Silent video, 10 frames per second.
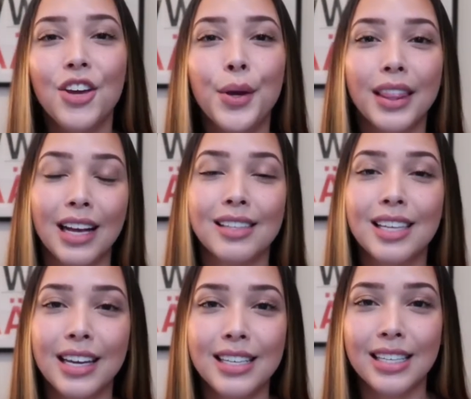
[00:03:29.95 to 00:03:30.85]
You get that
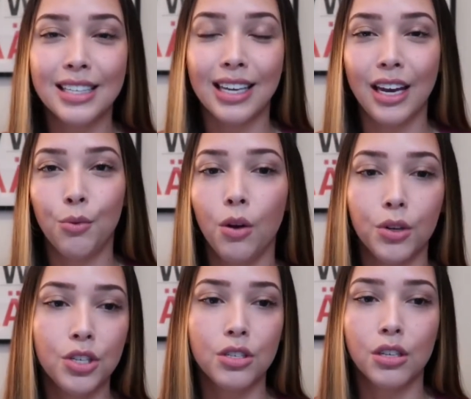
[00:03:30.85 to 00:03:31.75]
skin to skin,
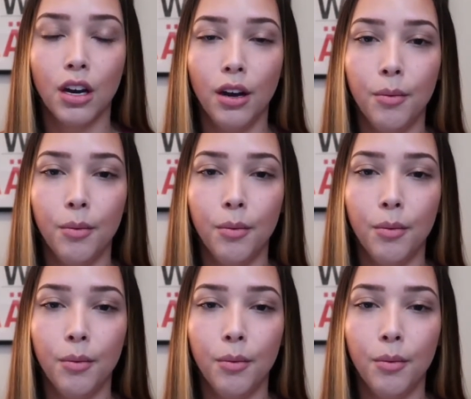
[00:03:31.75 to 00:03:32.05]
which